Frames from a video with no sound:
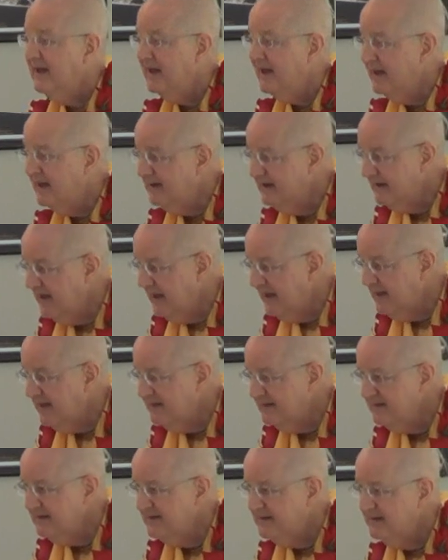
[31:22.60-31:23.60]
and
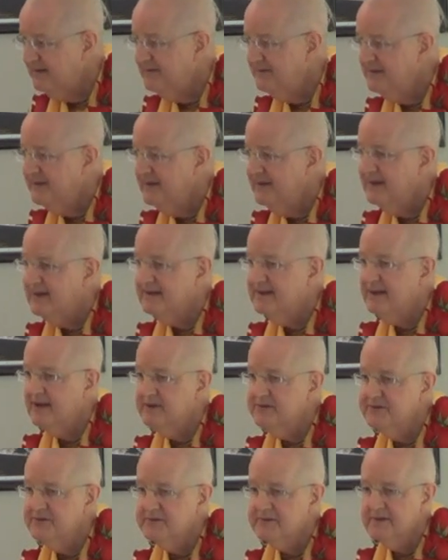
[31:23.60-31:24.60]
again, it
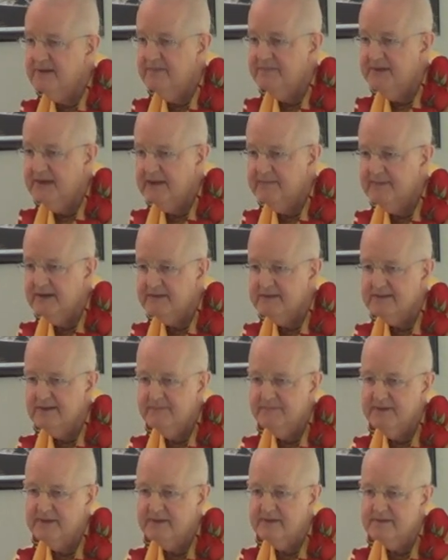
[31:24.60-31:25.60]
tells you something about
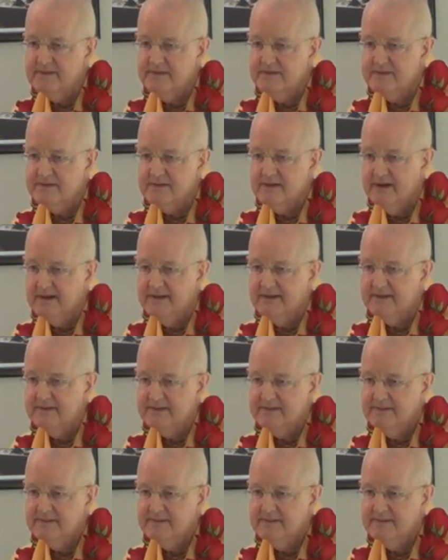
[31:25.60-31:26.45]
something that's inside.